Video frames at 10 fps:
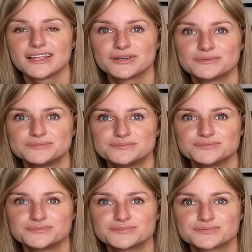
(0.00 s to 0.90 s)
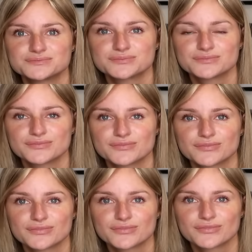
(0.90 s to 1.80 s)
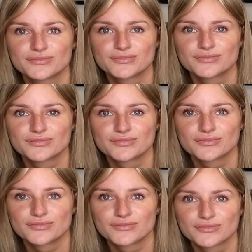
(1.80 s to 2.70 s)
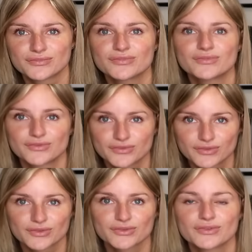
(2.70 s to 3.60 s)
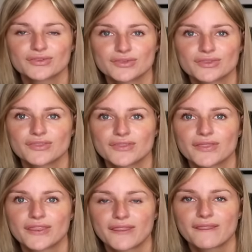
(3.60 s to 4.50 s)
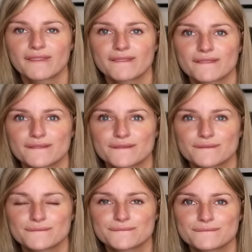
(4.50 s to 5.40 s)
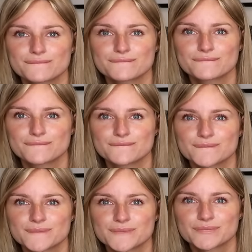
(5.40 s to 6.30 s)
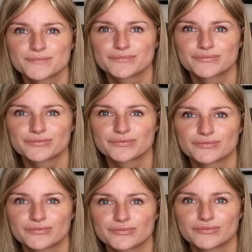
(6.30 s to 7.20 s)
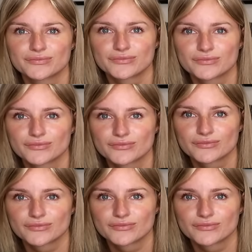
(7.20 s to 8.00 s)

This person isn't speaking.